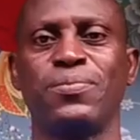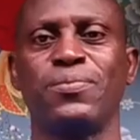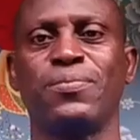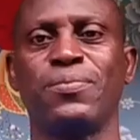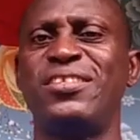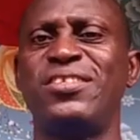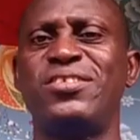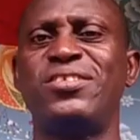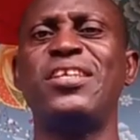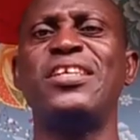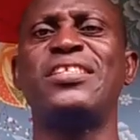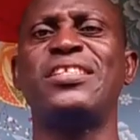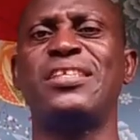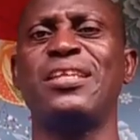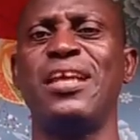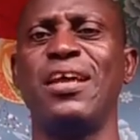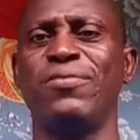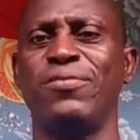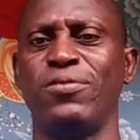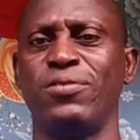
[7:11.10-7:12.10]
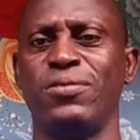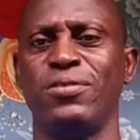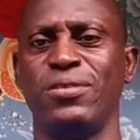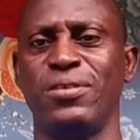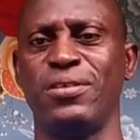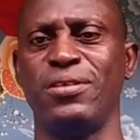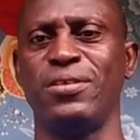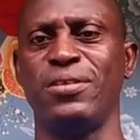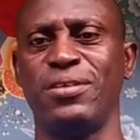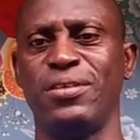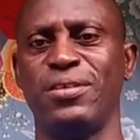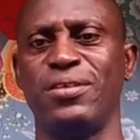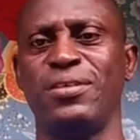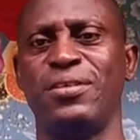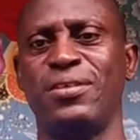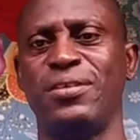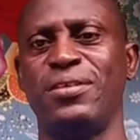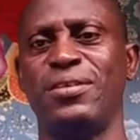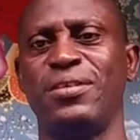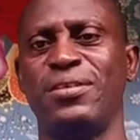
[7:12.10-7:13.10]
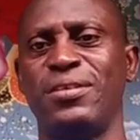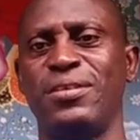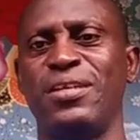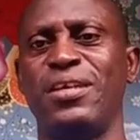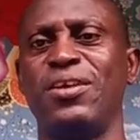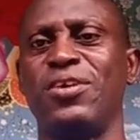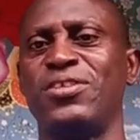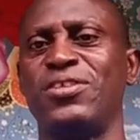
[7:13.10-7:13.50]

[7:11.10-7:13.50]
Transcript: In stress level, the